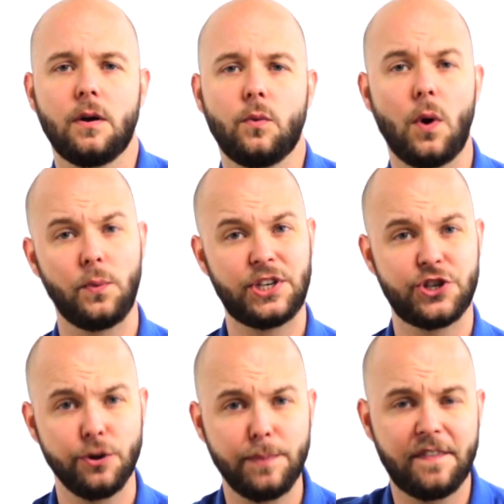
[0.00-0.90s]
What we
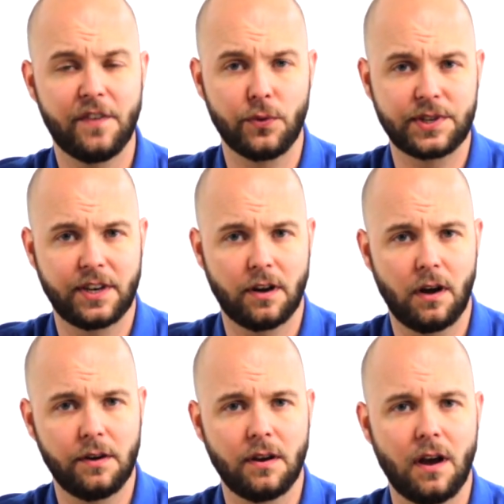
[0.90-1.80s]
should be focusing
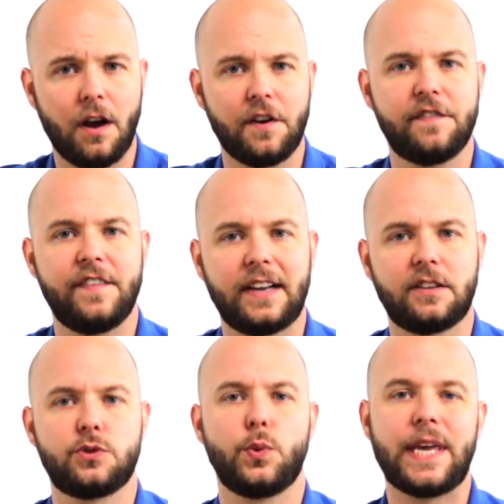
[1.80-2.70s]
on are the
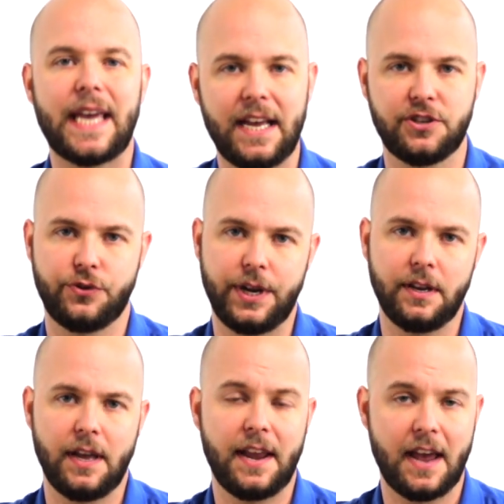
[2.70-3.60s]
factors we can
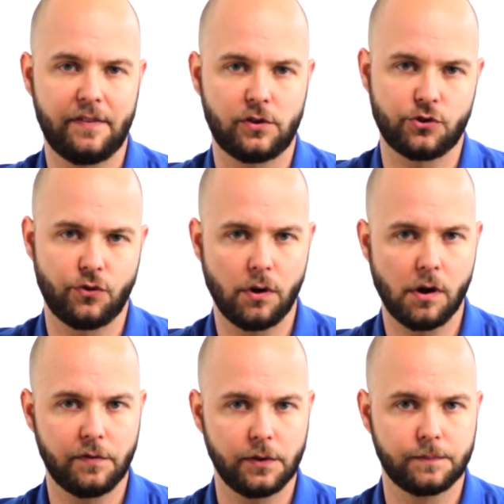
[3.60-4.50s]
treat and have control
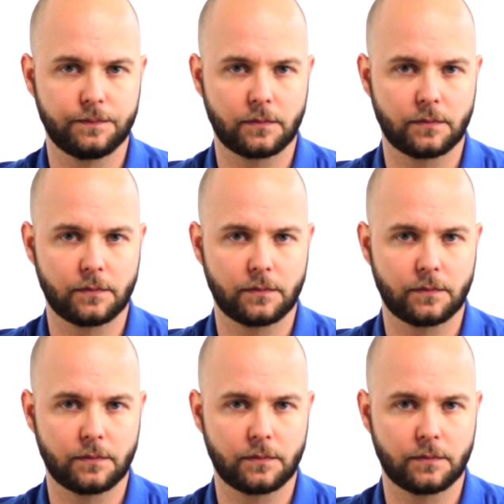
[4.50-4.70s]
over.